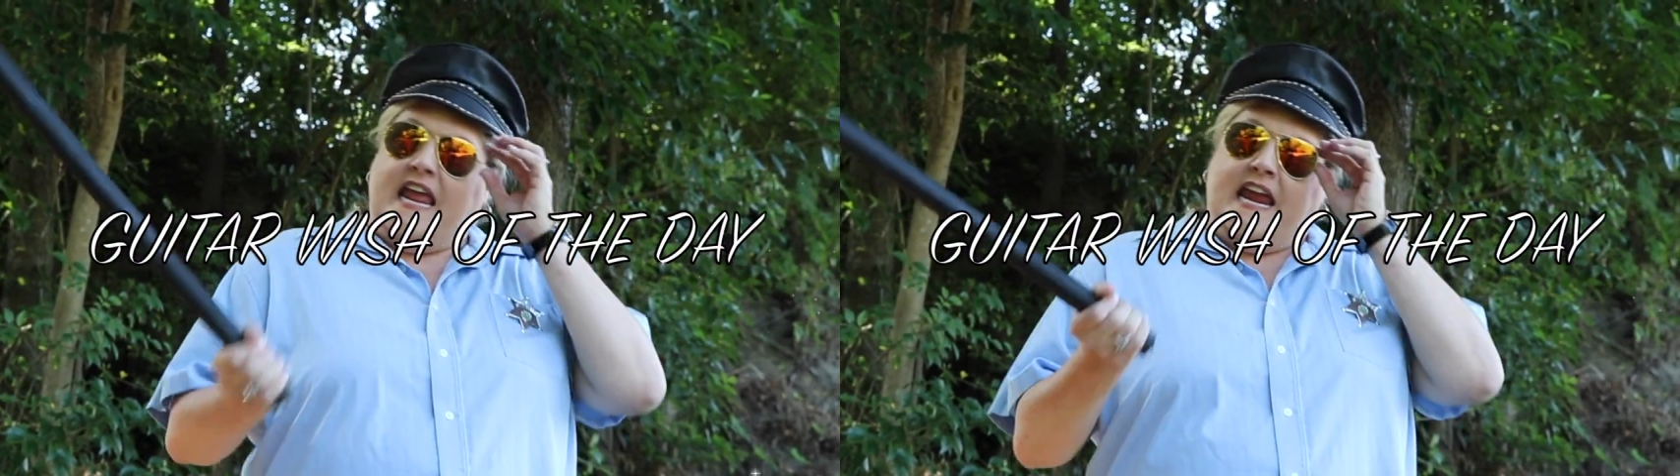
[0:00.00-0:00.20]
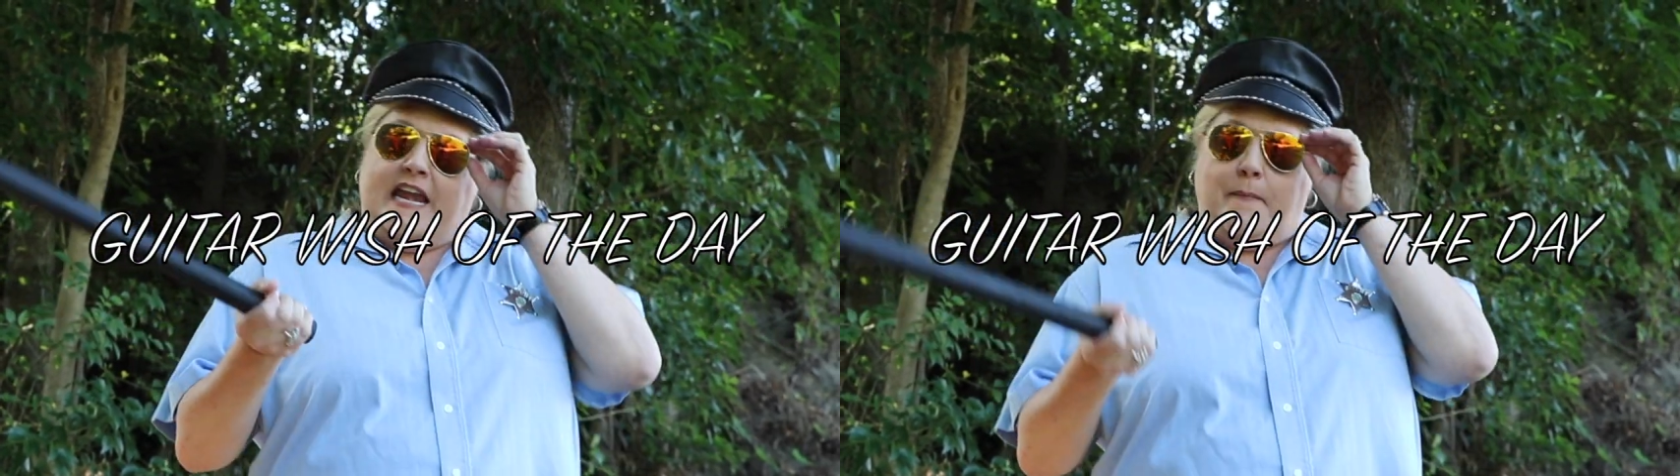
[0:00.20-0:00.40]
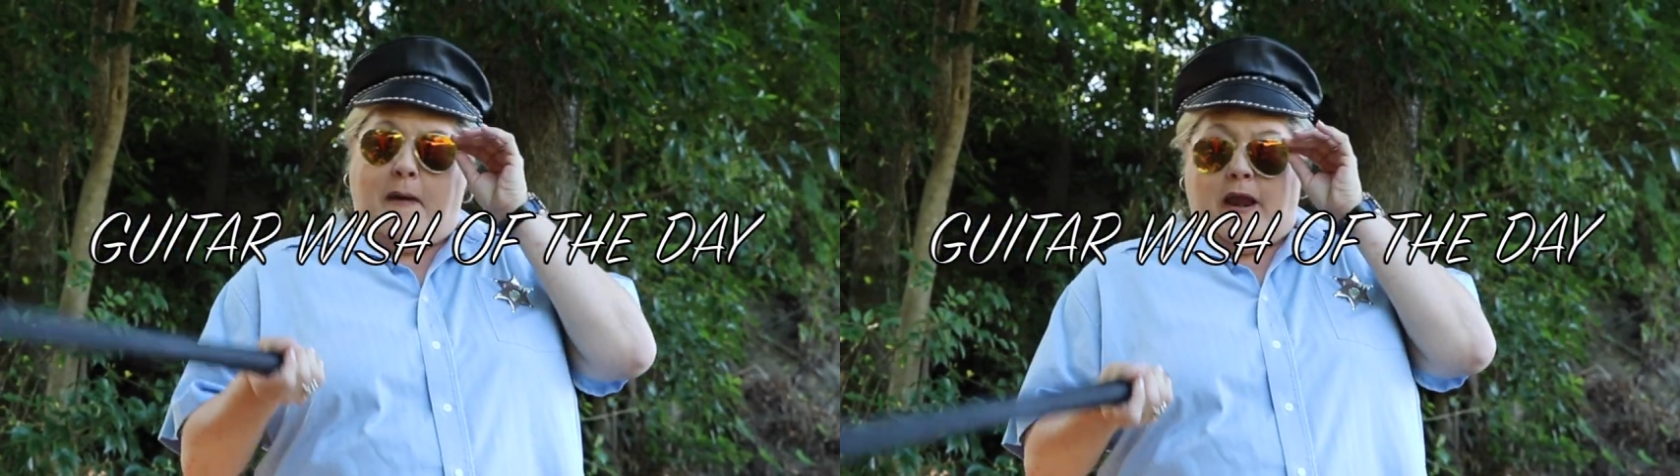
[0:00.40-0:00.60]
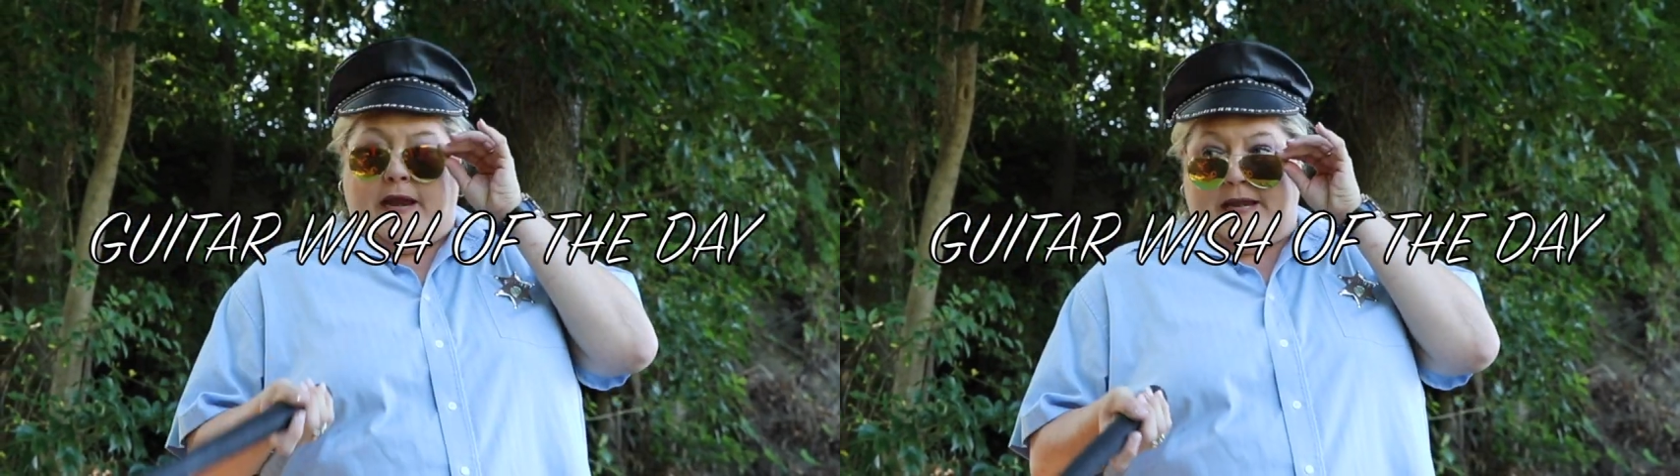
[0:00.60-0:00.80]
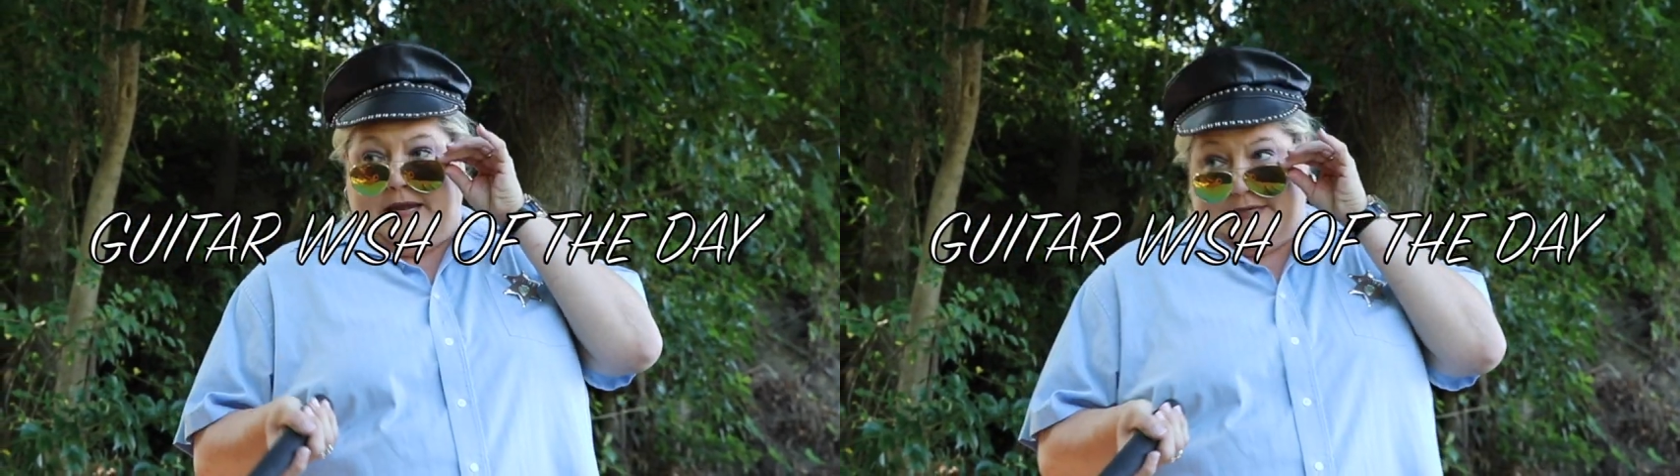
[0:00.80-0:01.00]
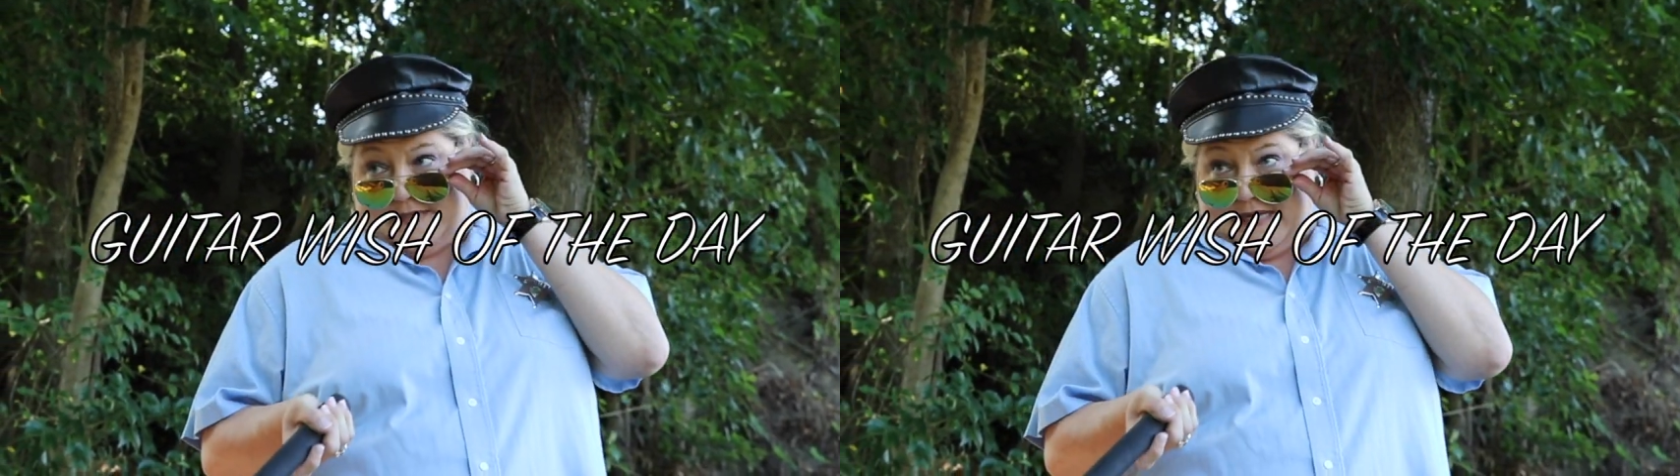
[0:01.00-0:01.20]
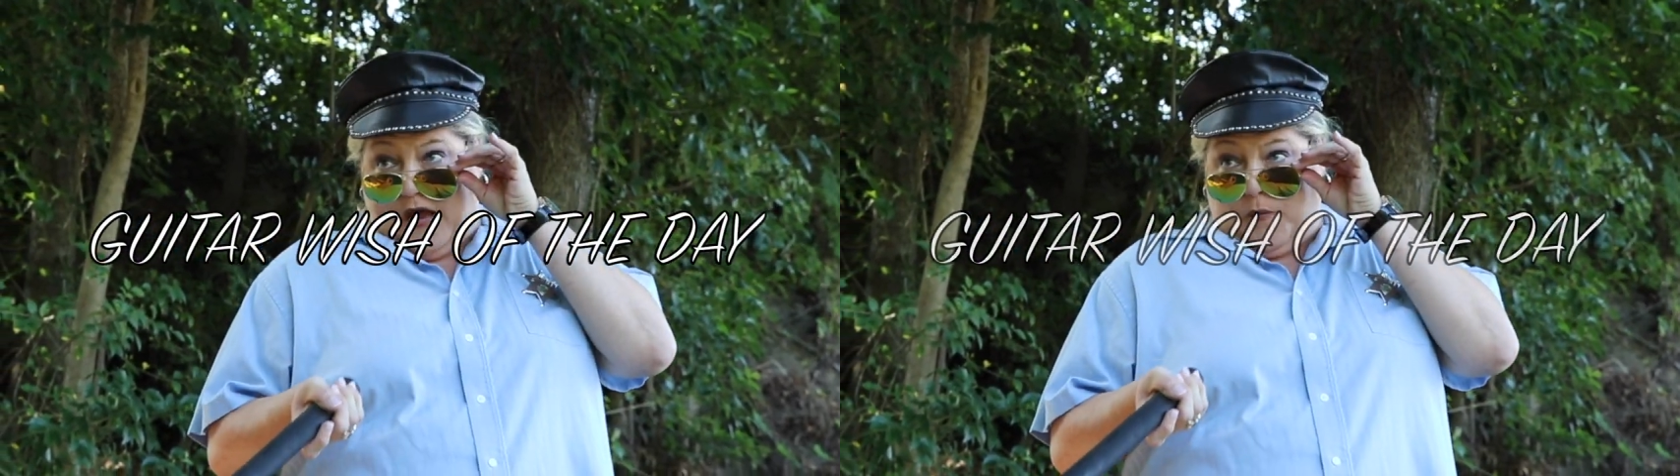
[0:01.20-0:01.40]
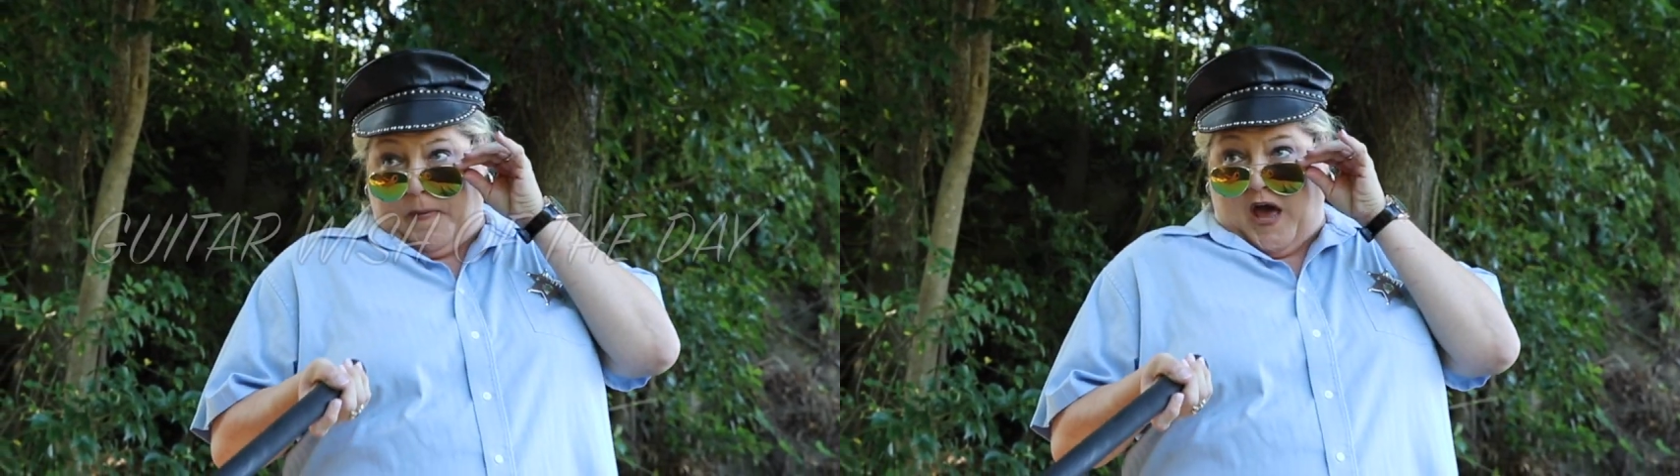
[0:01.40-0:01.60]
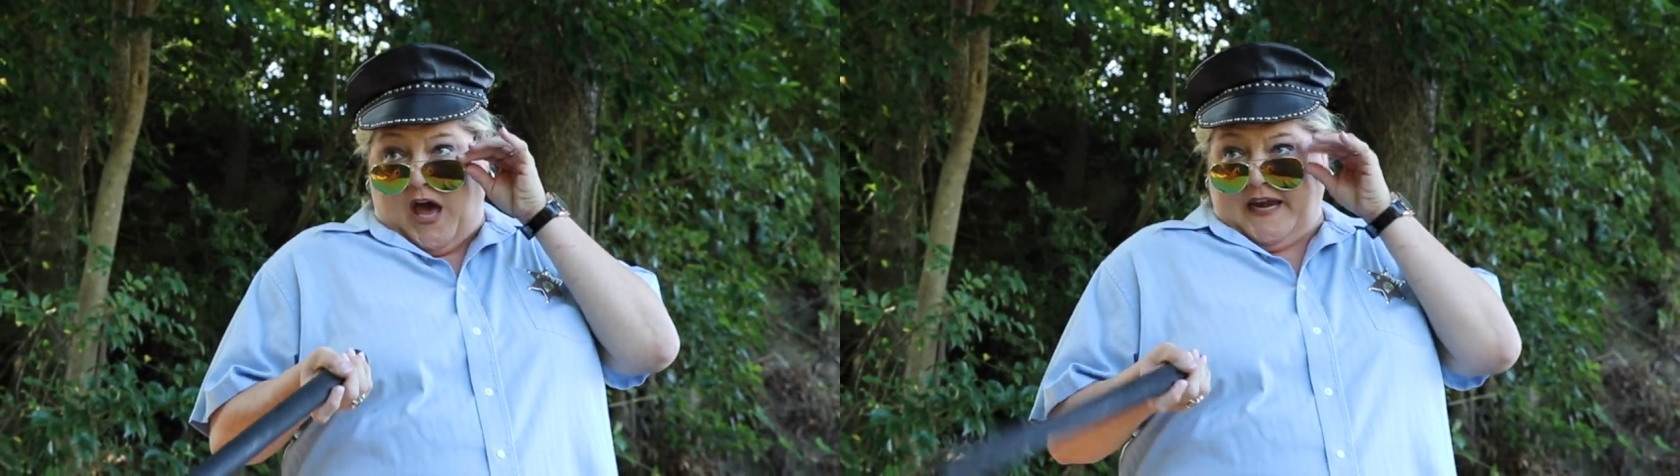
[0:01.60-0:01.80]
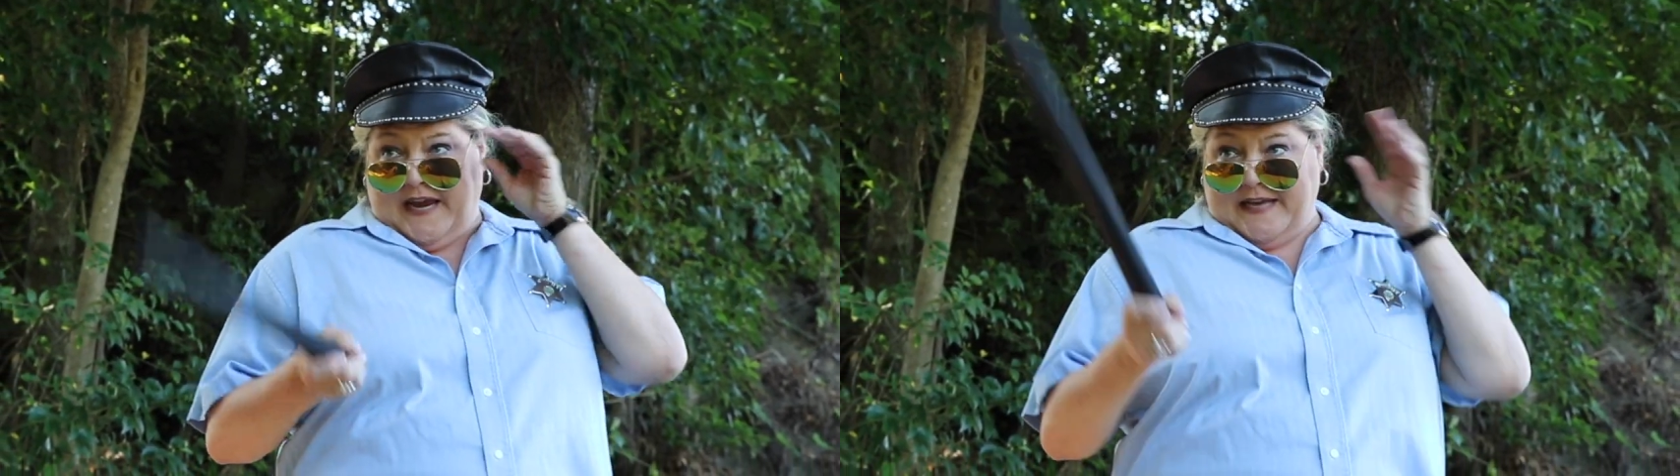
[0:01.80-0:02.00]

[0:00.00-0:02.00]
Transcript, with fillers: Anybody that needs to go party,